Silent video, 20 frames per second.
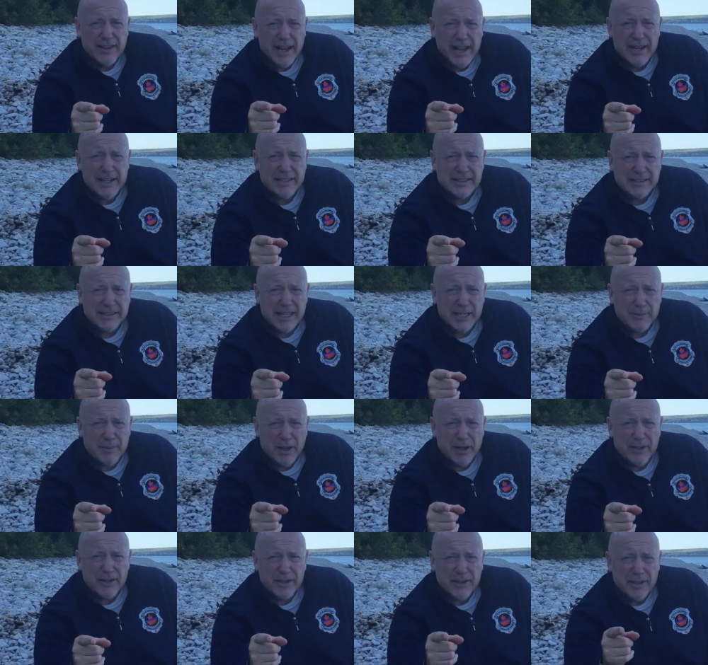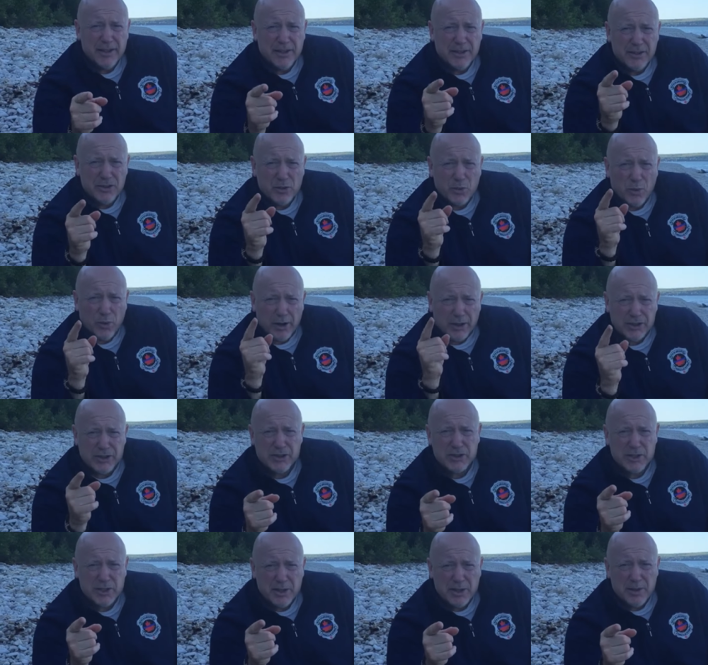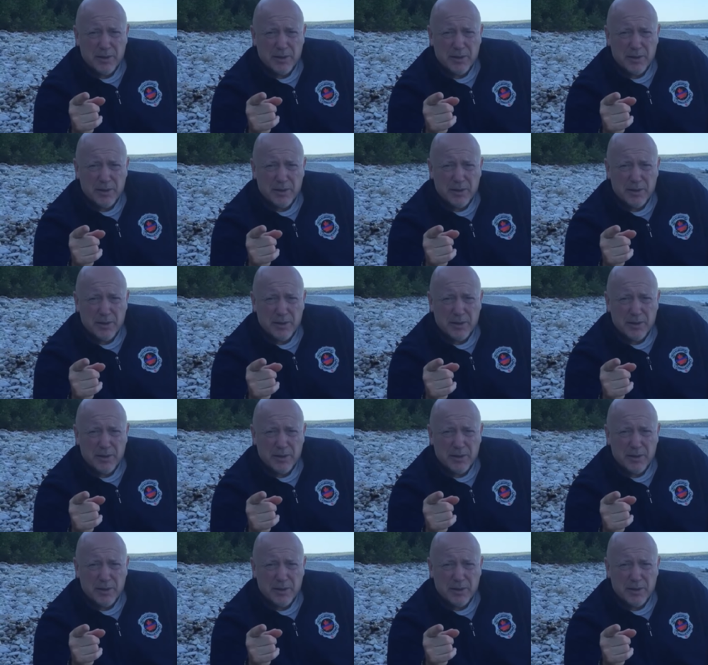anti-stigma towards